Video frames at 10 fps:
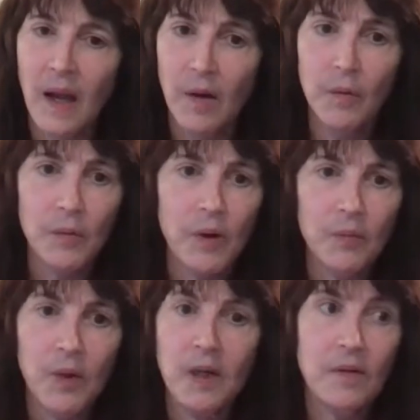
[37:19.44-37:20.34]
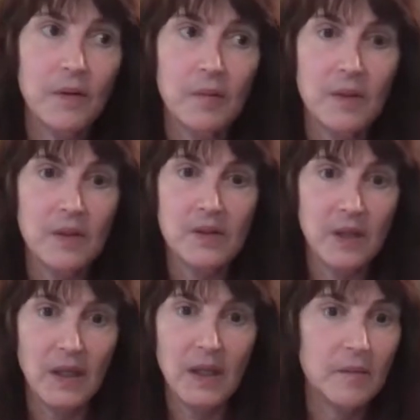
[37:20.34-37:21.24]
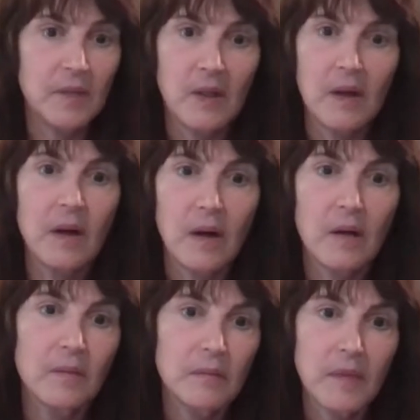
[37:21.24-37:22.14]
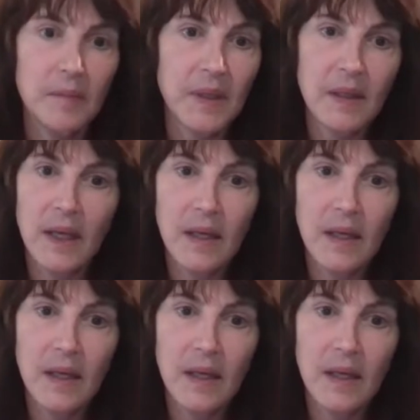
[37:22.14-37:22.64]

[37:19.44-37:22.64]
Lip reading: One of them is EMDR. I mean,